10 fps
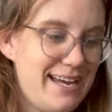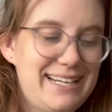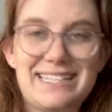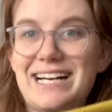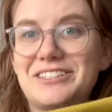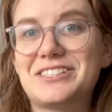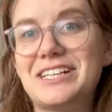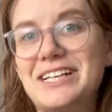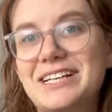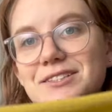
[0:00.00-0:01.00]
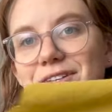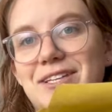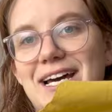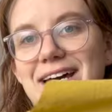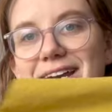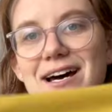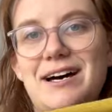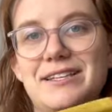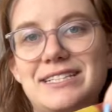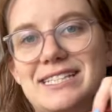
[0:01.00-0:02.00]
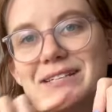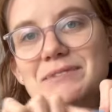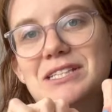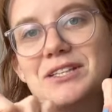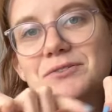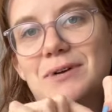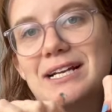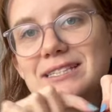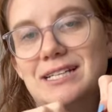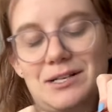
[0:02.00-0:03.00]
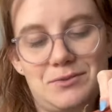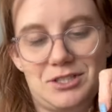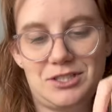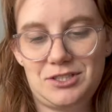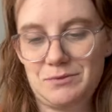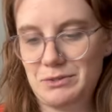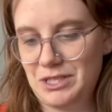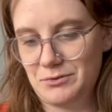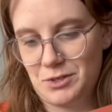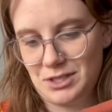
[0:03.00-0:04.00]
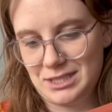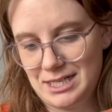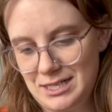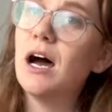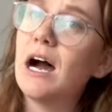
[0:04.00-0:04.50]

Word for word: attached it so that uh, the seam is on the right side, which it should be on the wrong side.